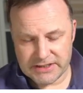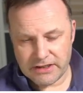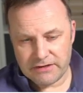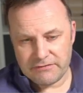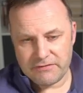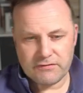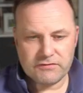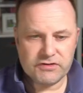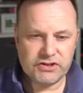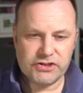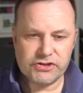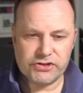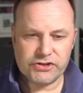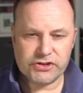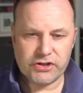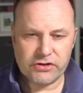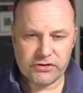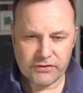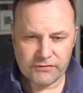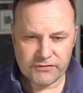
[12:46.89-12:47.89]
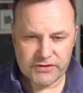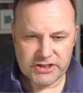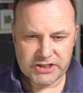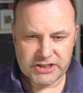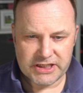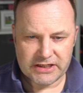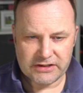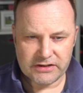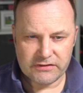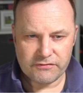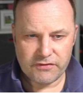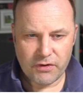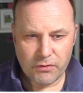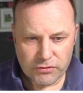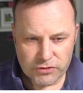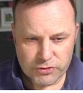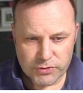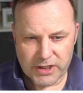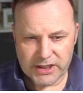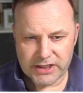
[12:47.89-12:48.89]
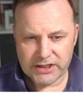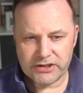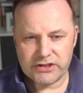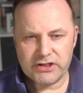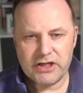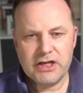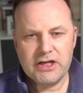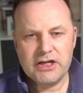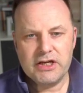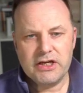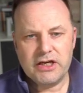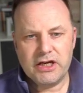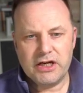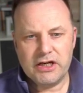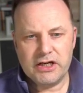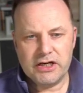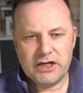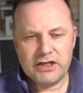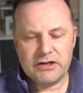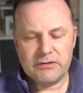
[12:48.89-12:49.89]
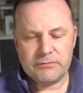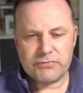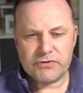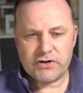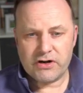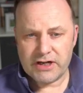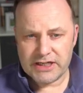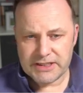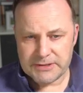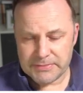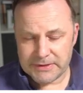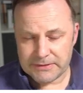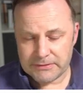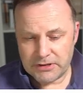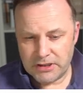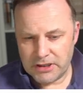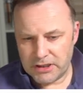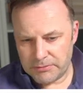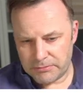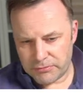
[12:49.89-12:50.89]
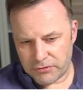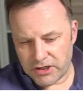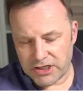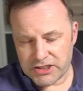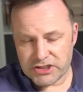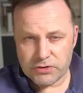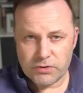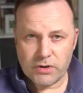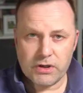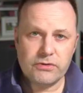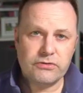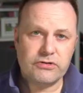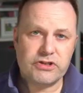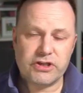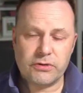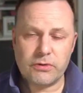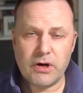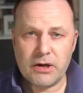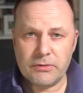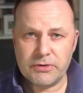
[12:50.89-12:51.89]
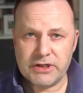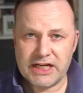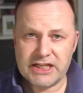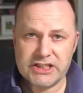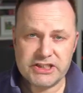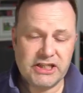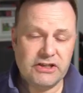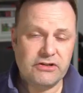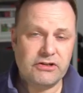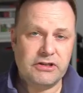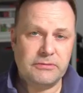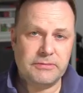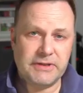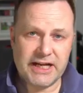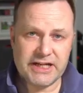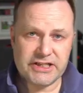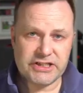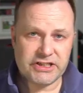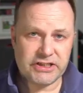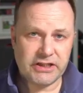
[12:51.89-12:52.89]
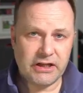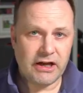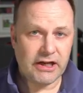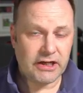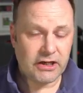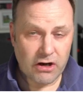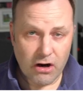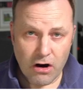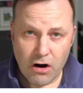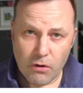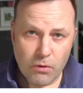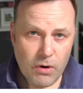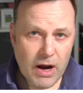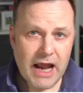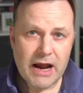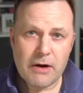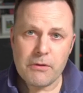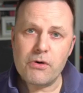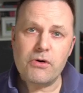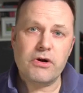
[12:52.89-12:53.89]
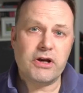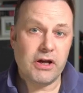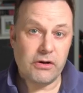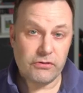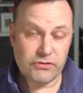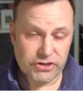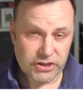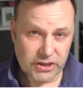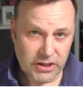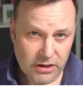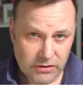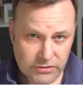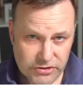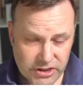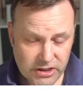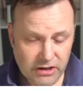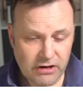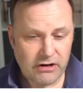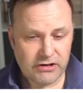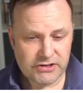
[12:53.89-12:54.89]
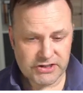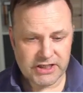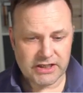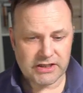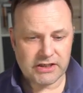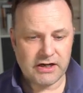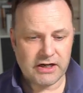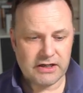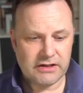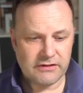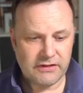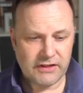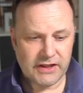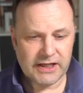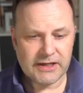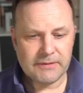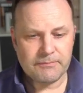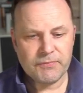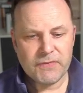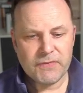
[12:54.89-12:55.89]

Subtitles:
I've obviously just gone on the standard Volkswagen price quote, so I would actually look at places like CarWow or Coast to Coast Cars, that kind of thing.